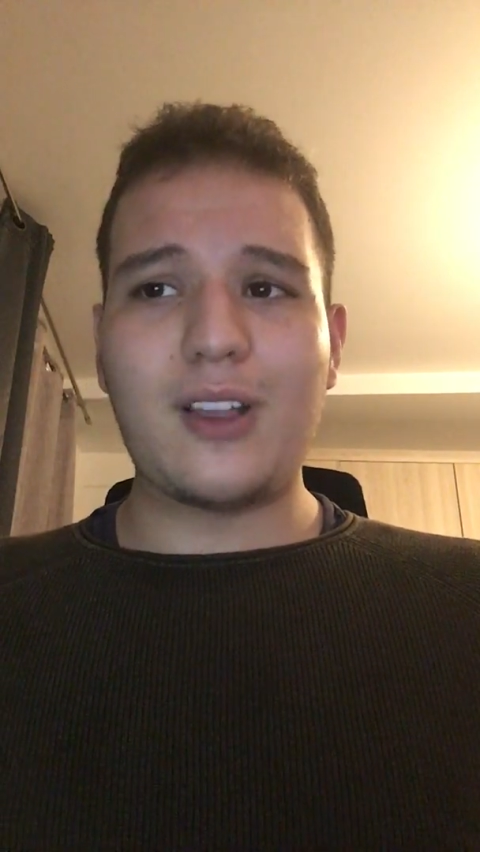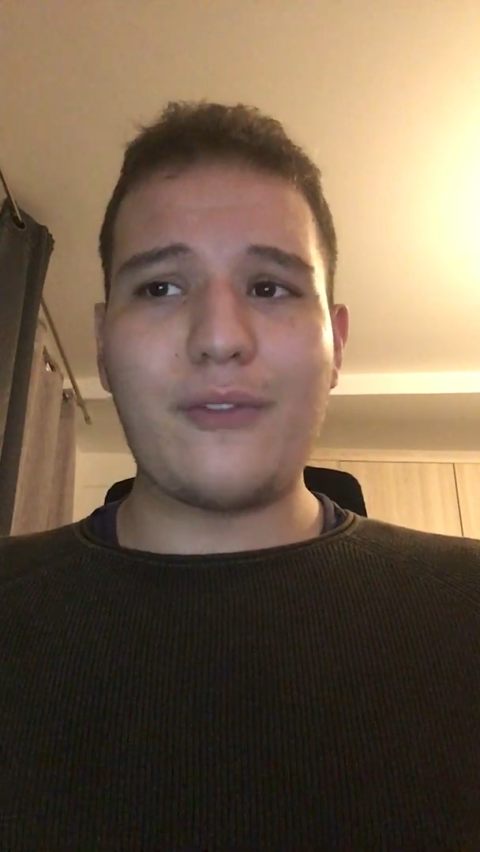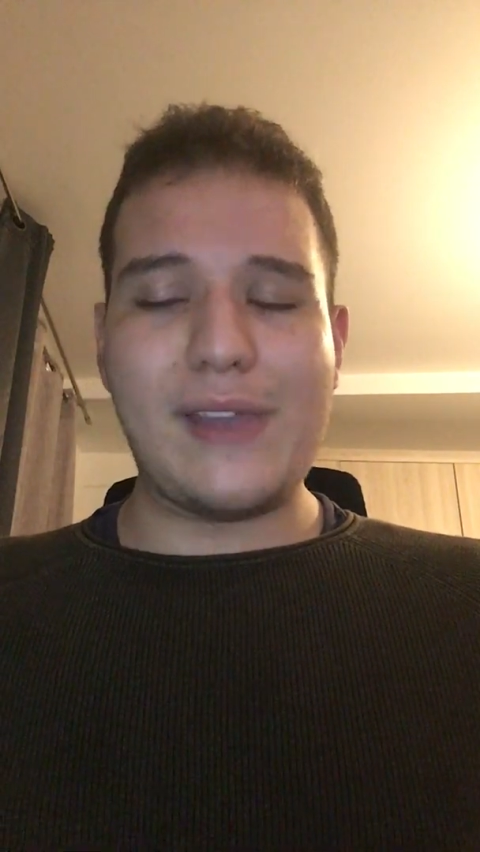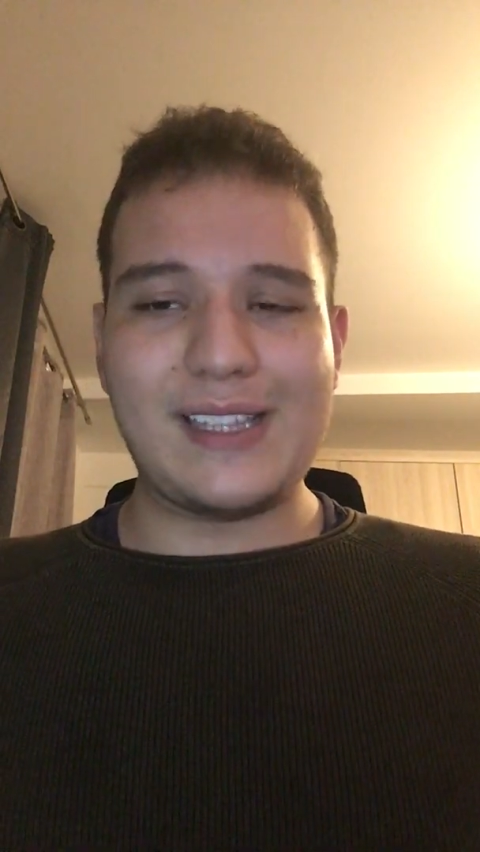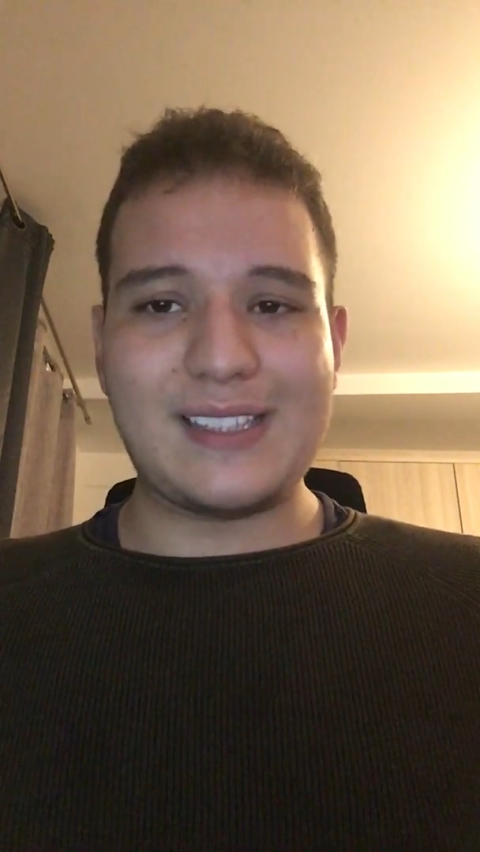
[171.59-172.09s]

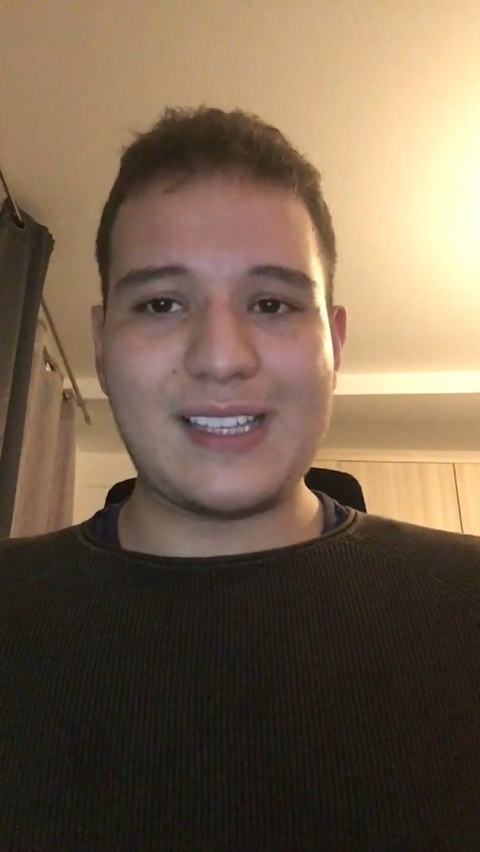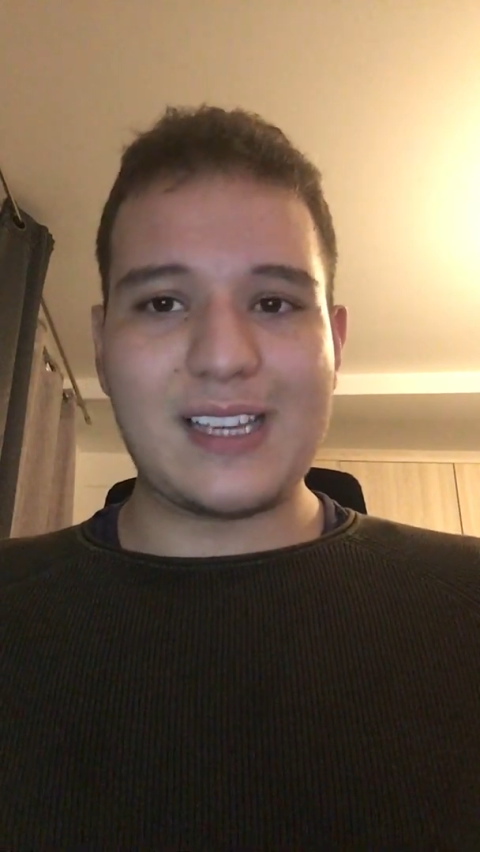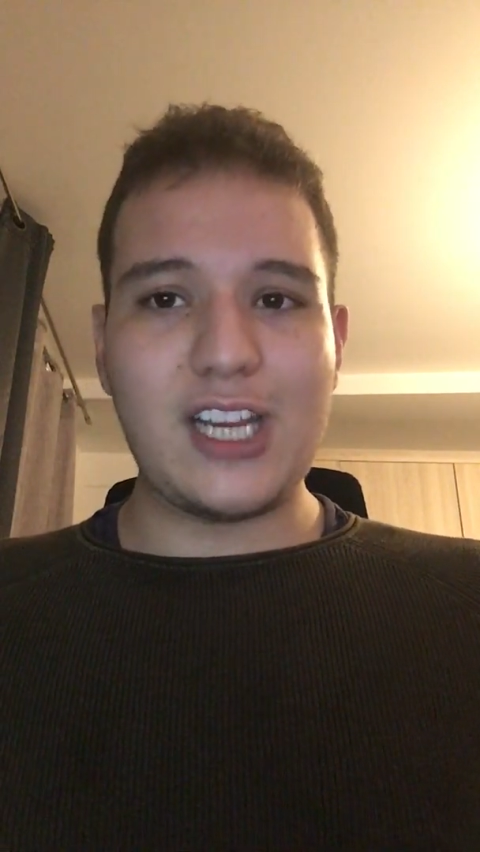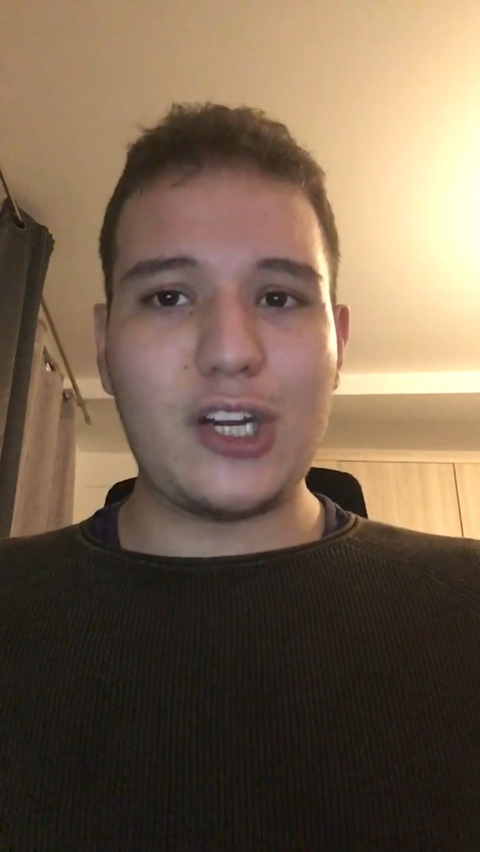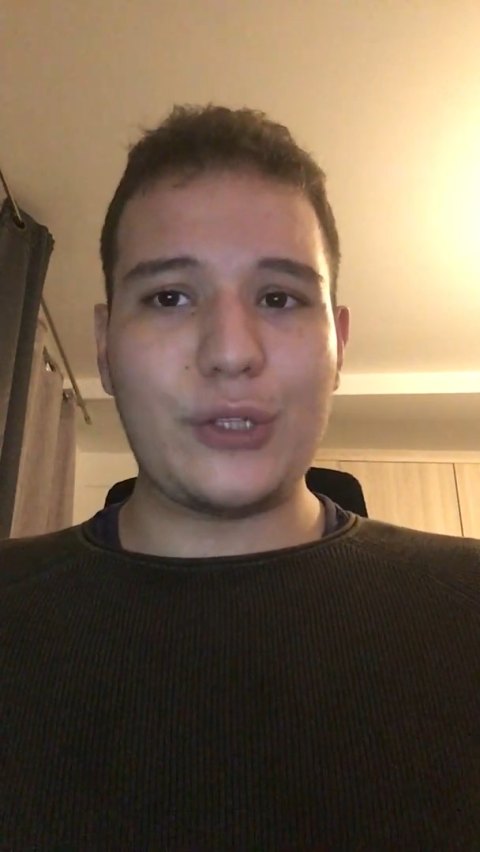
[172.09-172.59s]
offences
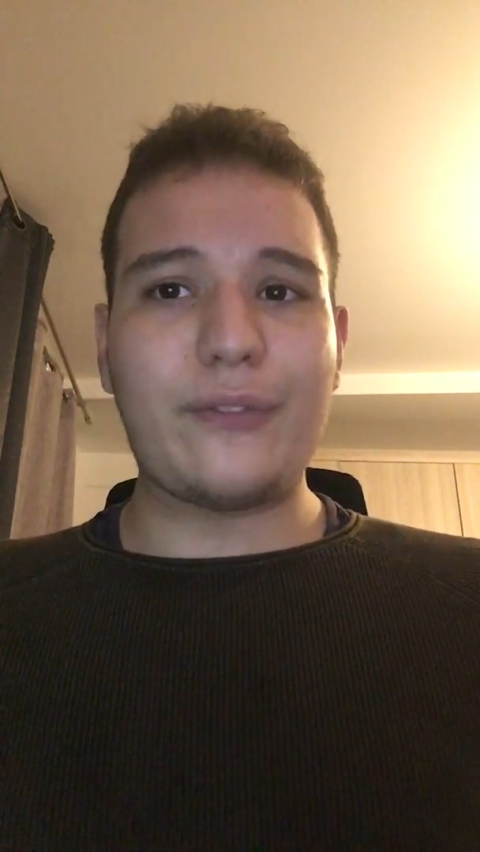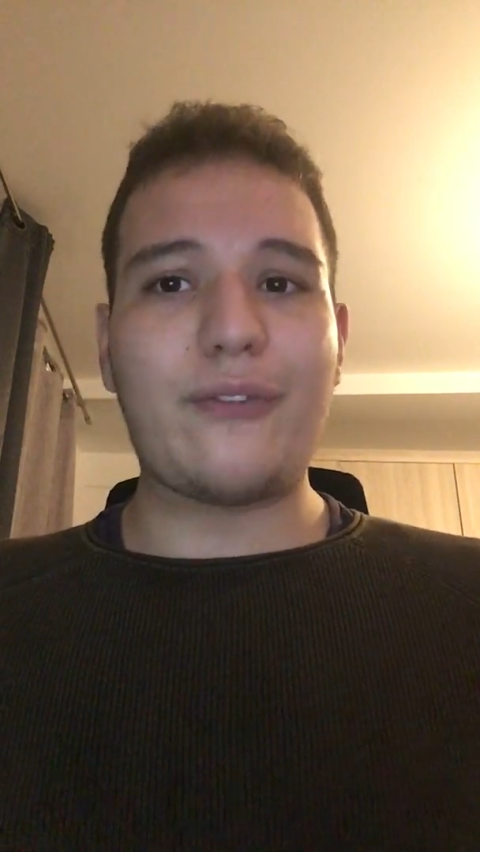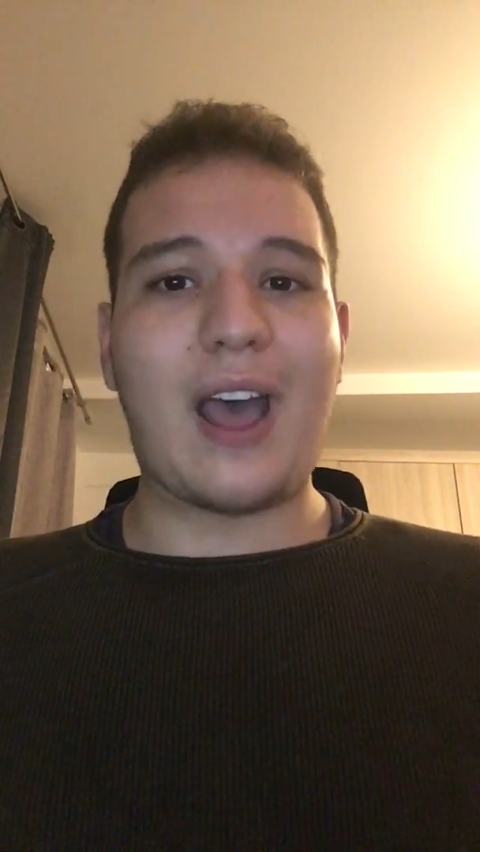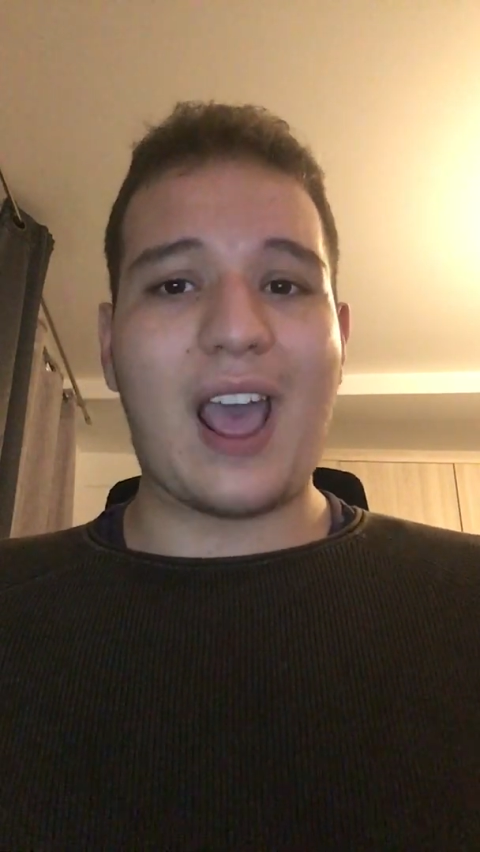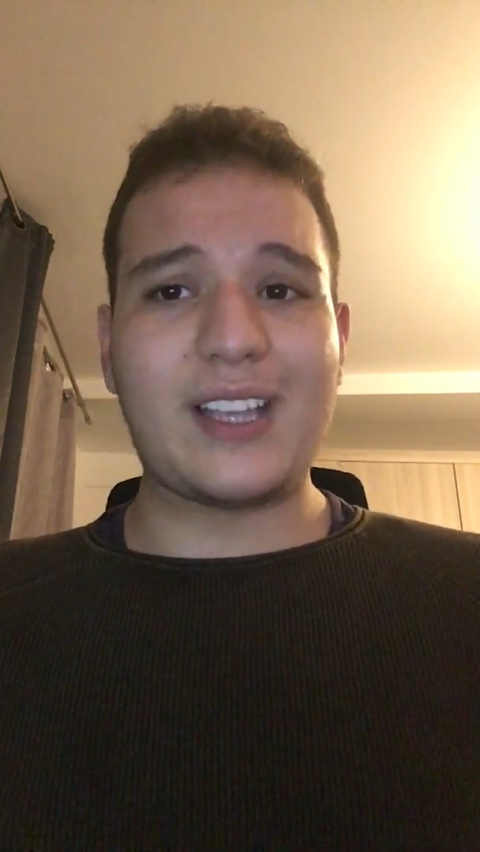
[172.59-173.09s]
include
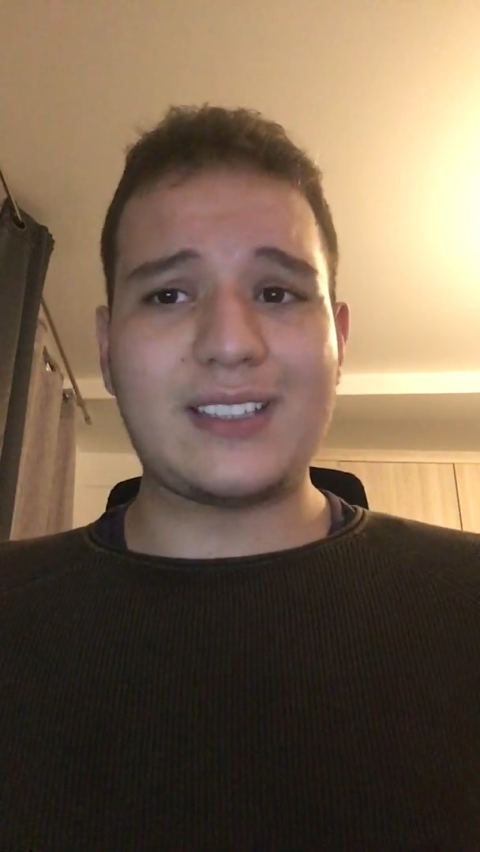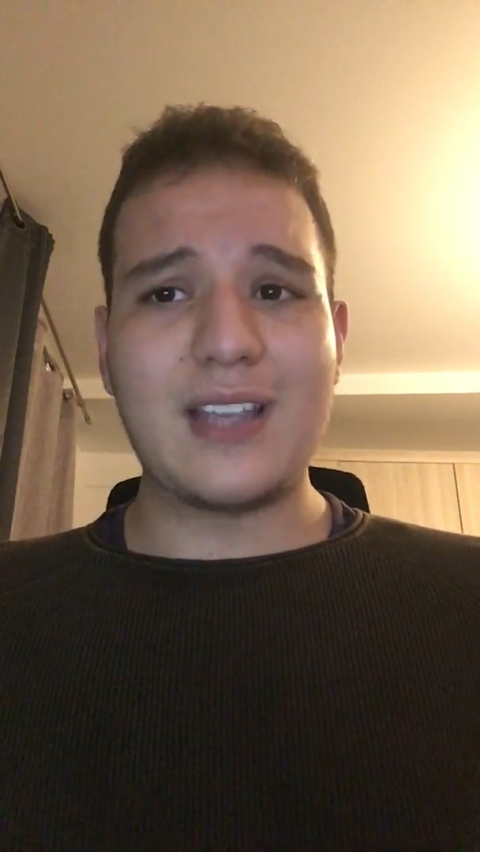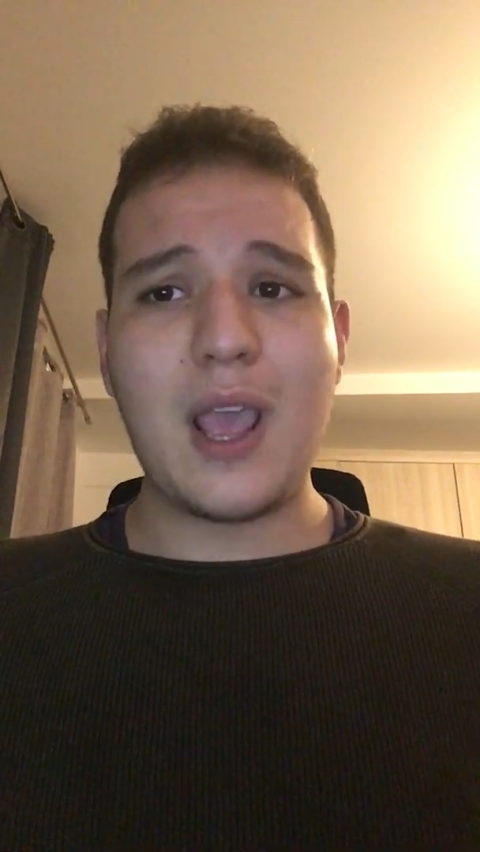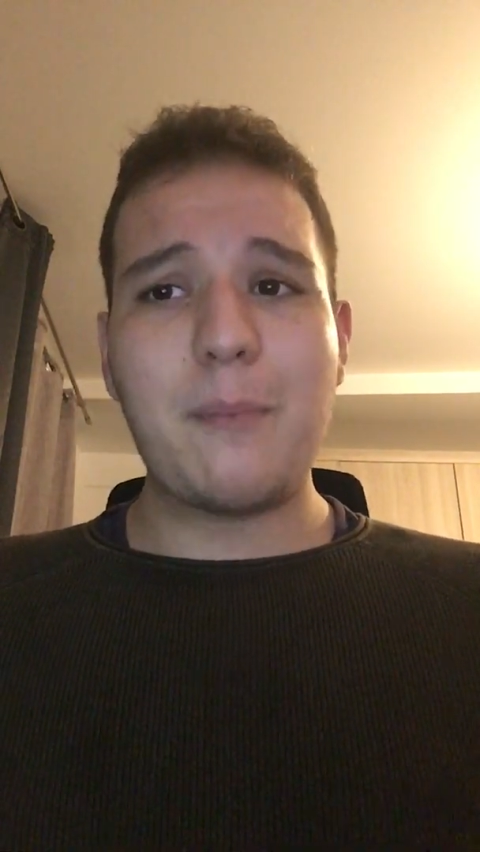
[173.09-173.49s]
fines,